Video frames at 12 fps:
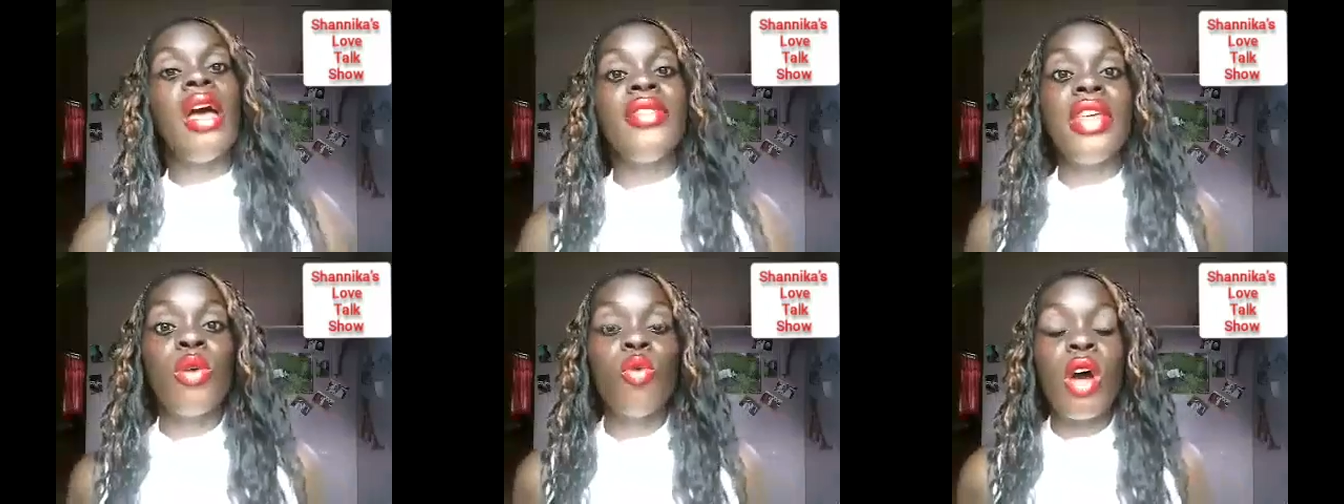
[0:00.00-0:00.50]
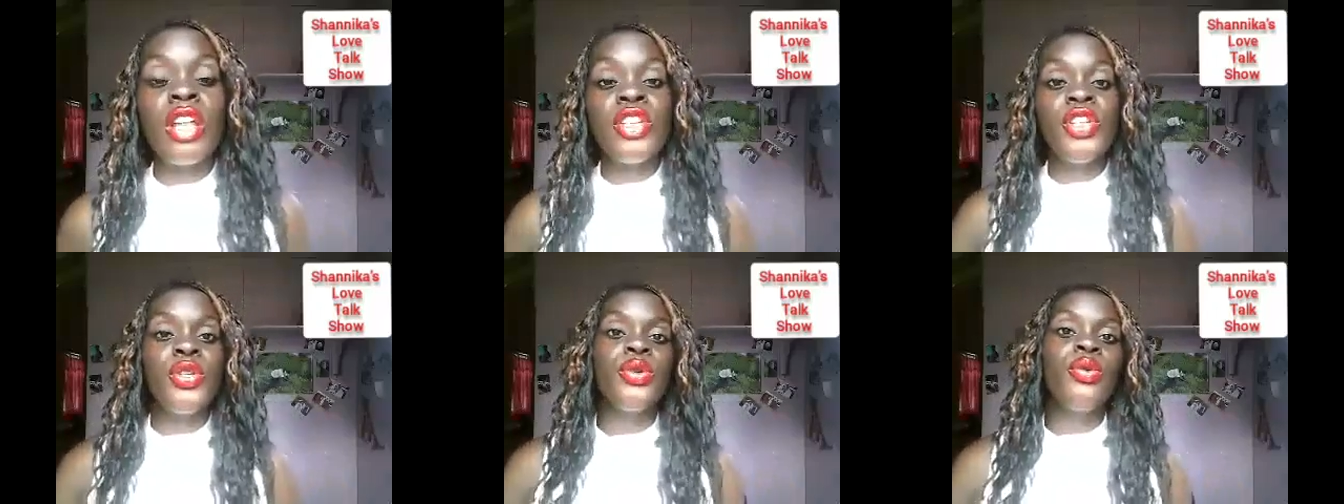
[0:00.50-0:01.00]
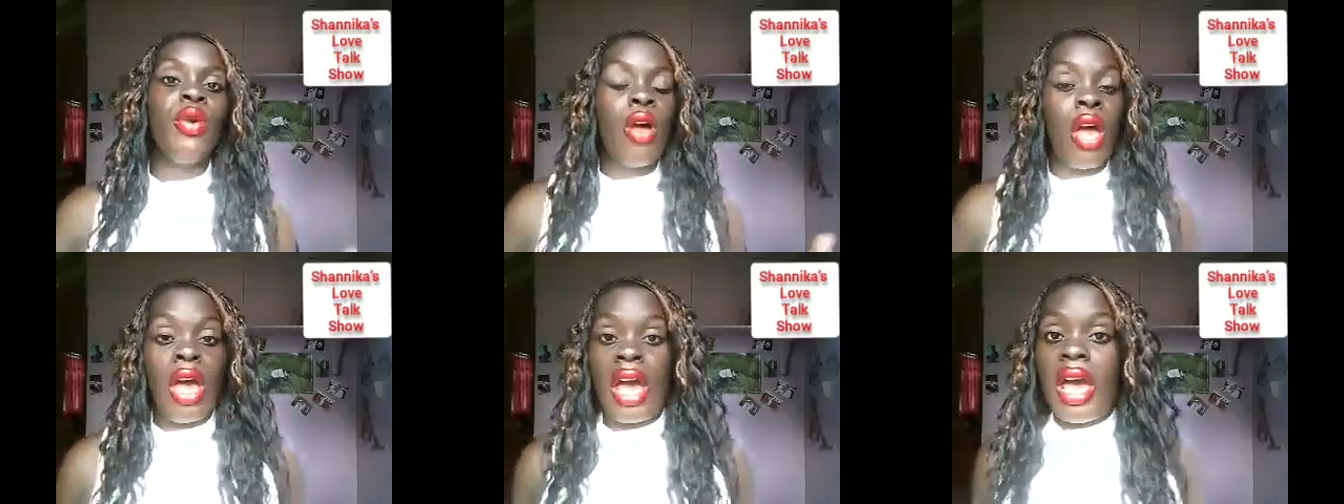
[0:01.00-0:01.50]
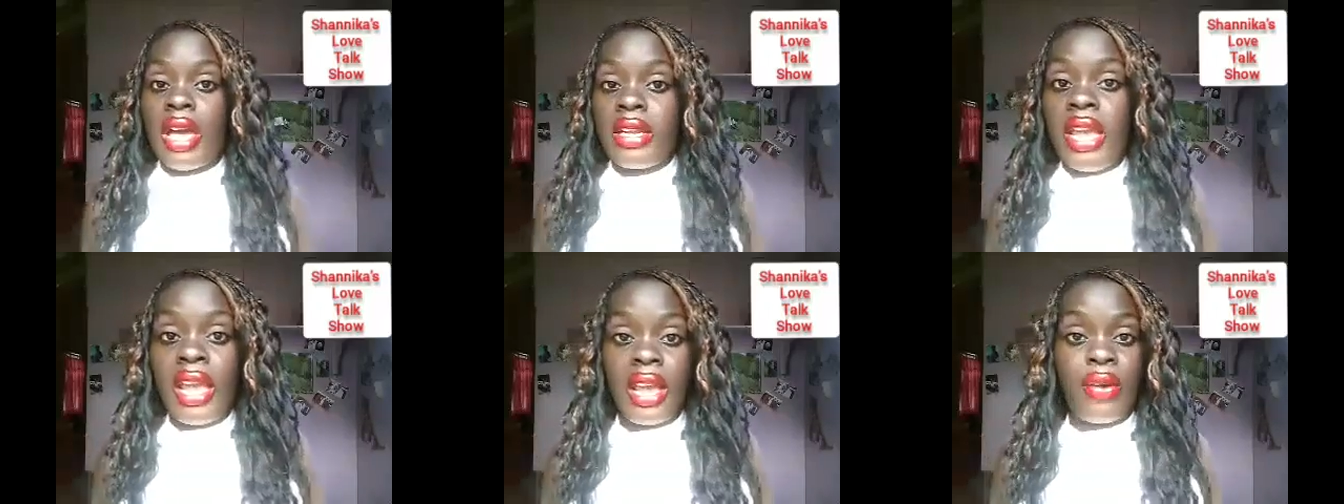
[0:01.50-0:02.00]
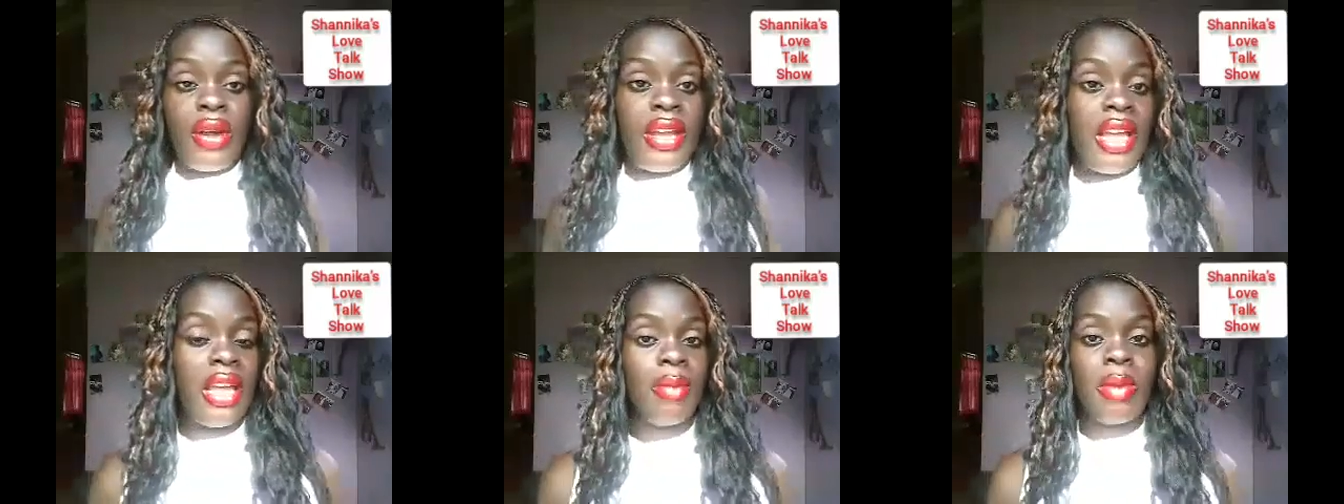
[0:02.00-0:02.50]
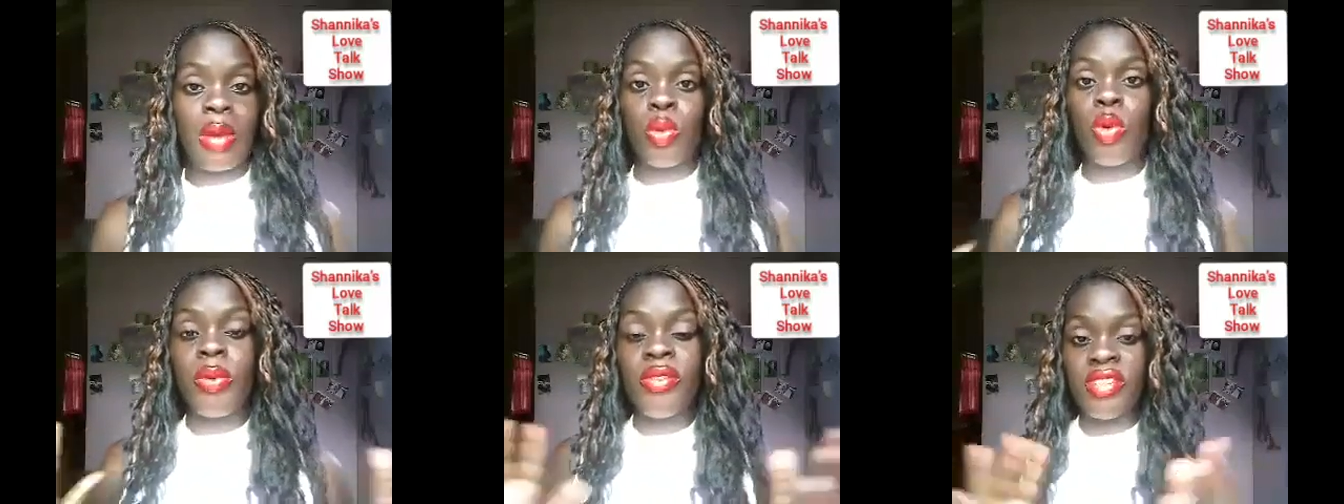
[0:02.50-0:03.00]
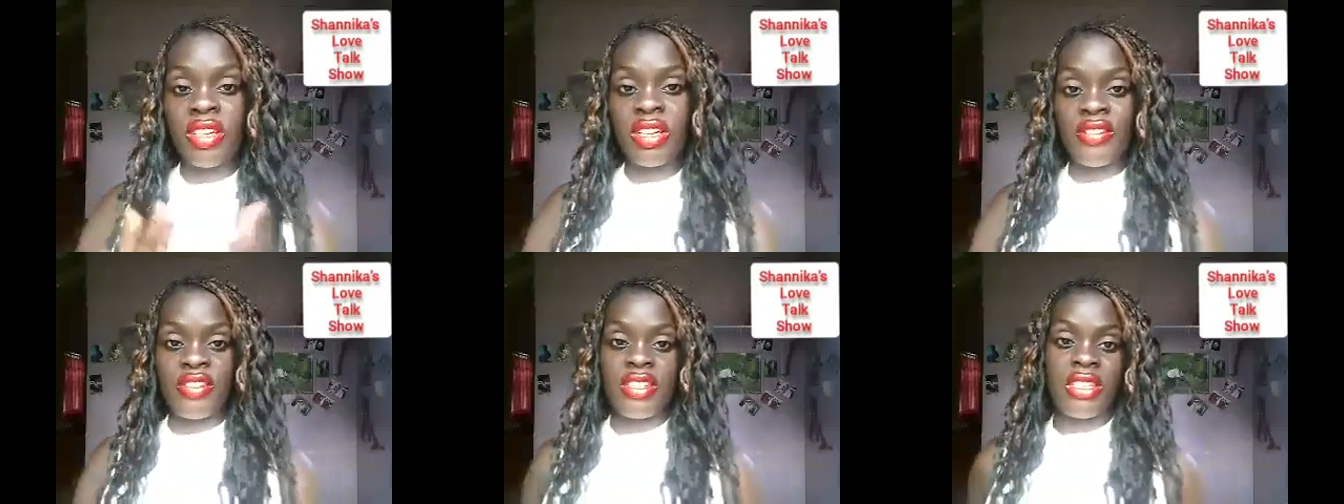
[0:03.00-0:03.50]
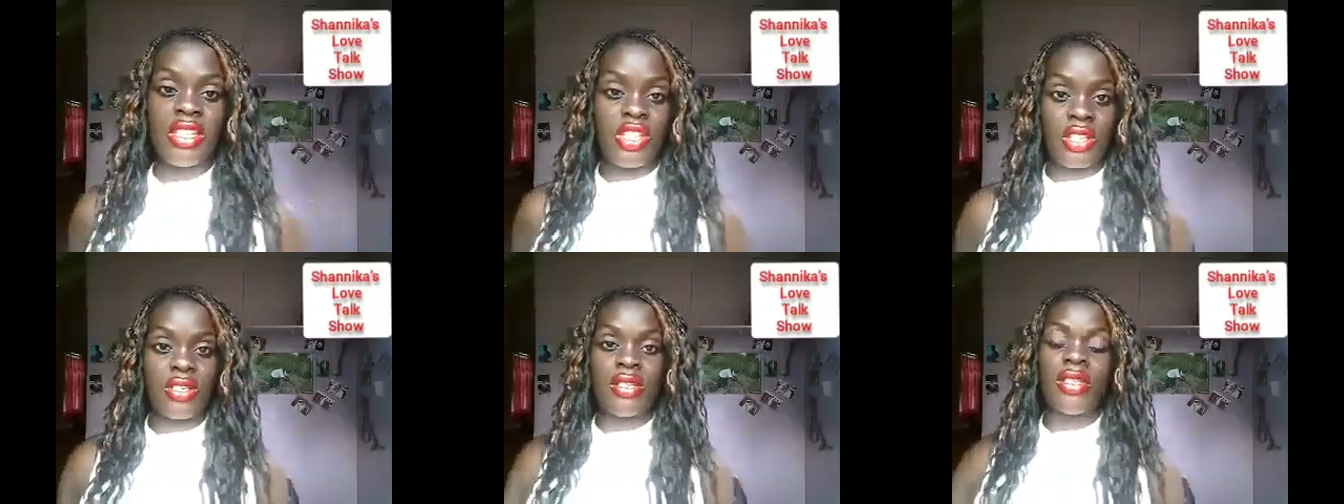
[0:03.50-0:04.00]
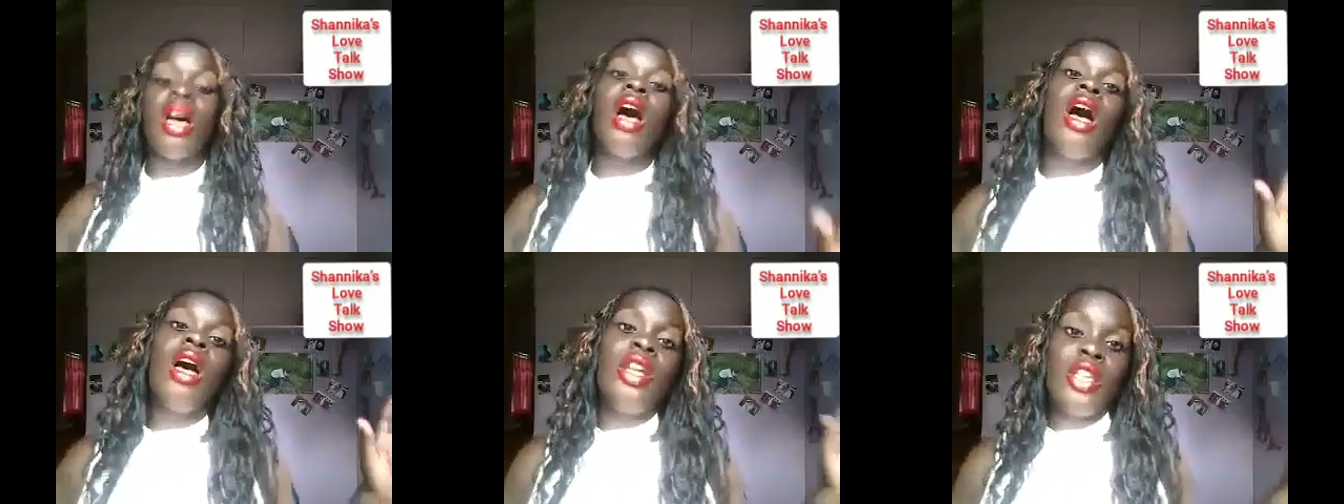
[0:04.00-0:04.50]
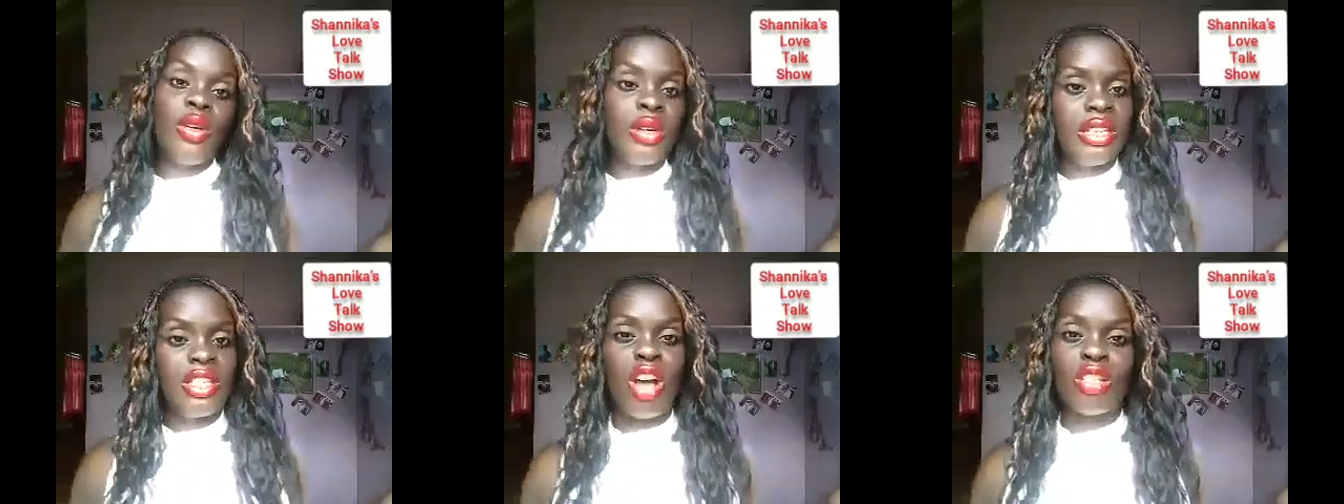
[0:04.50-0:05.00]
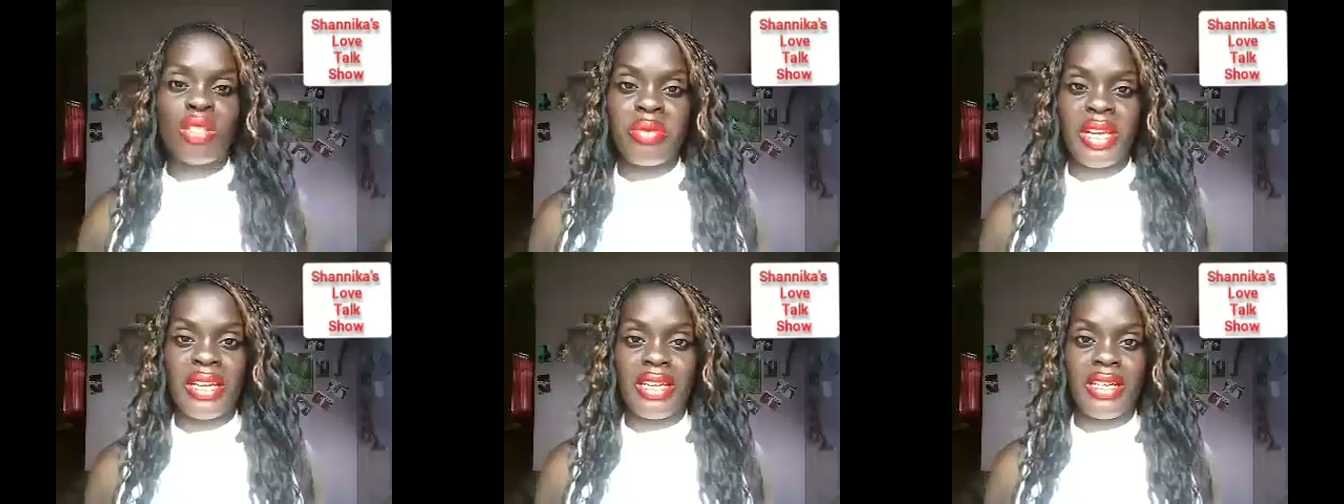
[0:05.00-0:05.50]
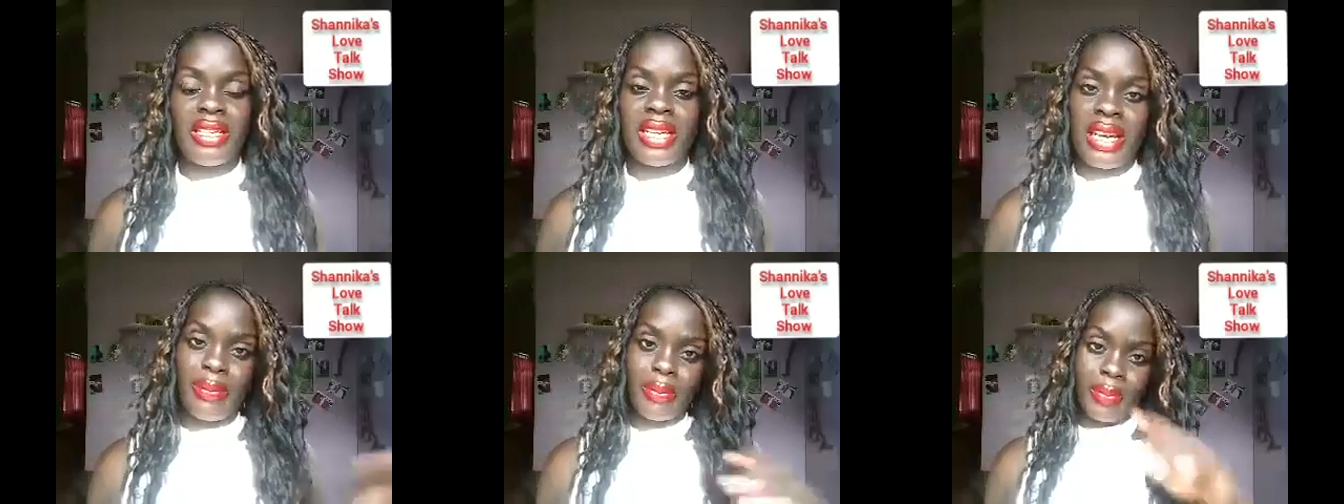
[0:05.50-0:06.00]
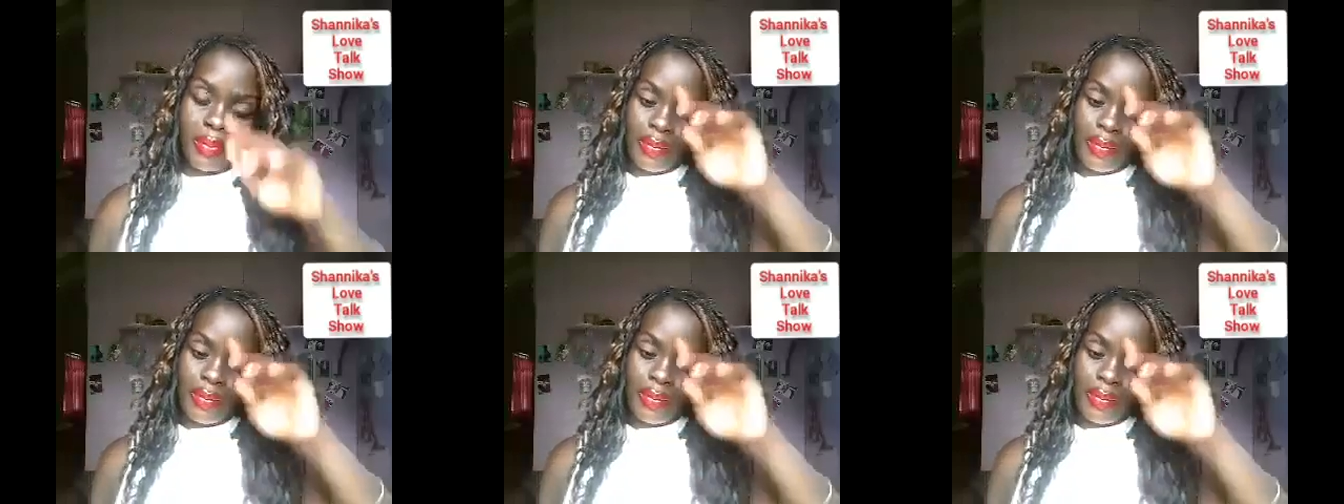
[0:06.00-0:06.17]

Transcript: they want you, and here I am, I'm open for conversations. You can talk to me at any time.